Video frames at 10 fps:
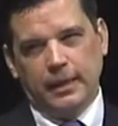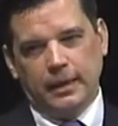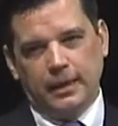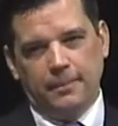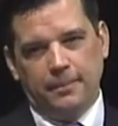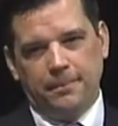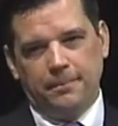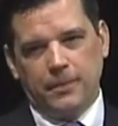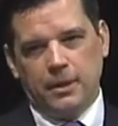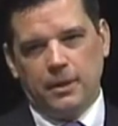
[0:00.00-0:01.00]
and
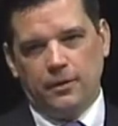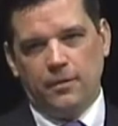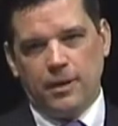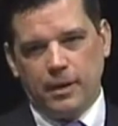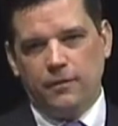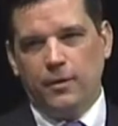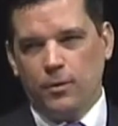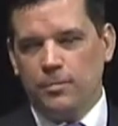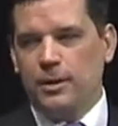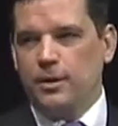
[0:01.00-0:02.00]
the benefit
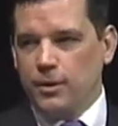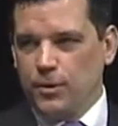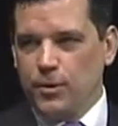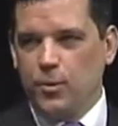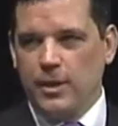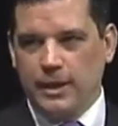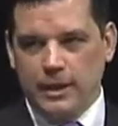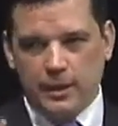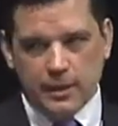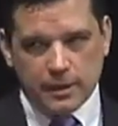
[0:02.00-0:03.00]
would be to go to one
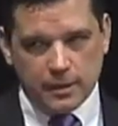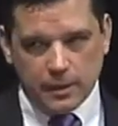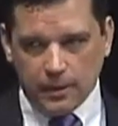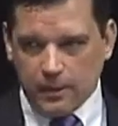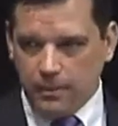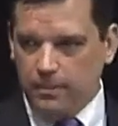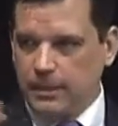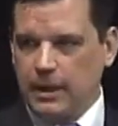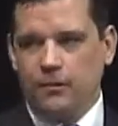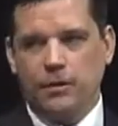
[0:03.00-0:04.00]
that's,
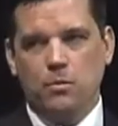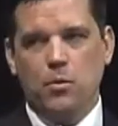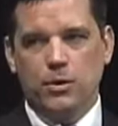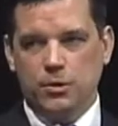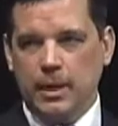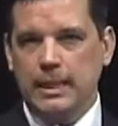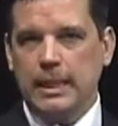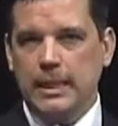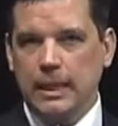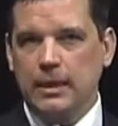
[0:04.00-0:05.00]
definitely more
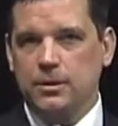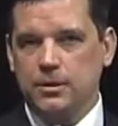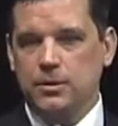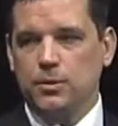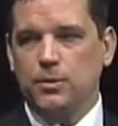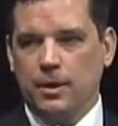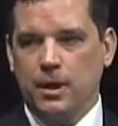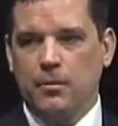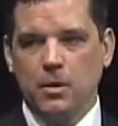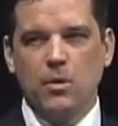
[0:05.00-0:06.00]
directly linked to the
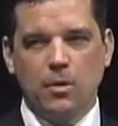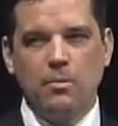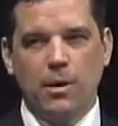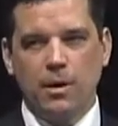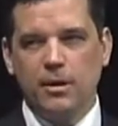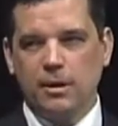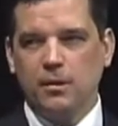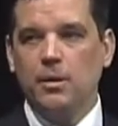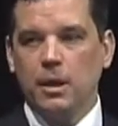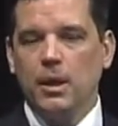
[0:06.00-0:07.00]
Common Core and PARC.
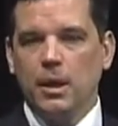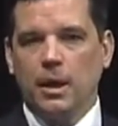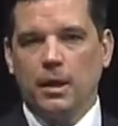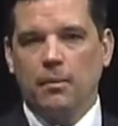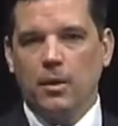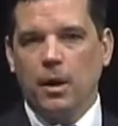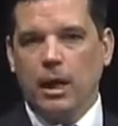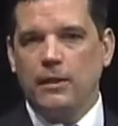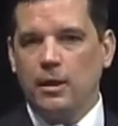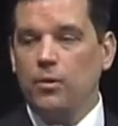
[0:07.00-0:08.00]
So
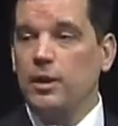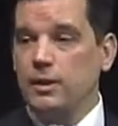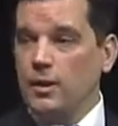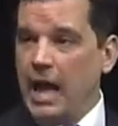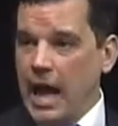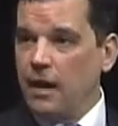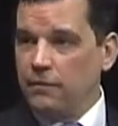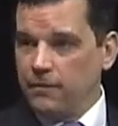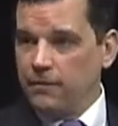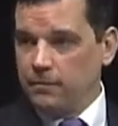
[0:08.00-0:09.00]
I think we'll still
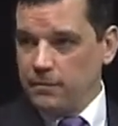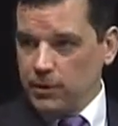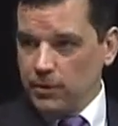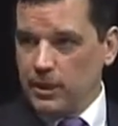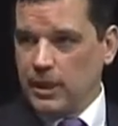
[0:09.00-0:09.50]
have those